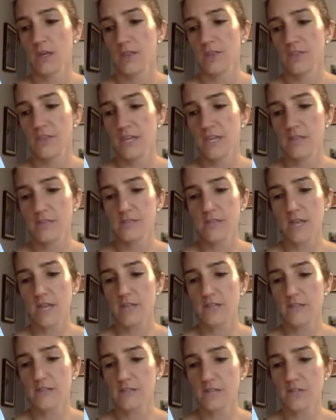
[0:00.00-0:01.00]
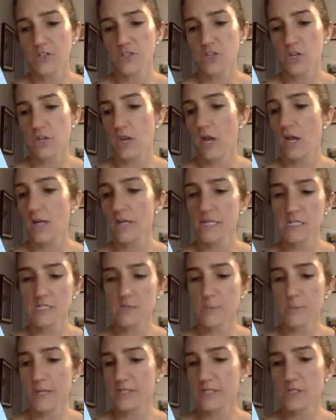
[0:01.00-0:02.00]
Things had such an
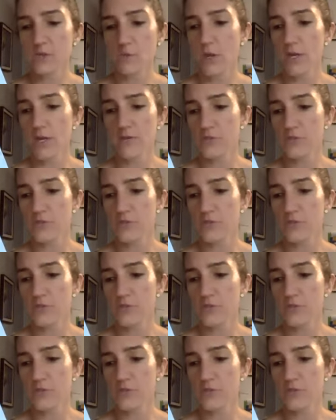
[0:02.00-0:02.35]
unexpected way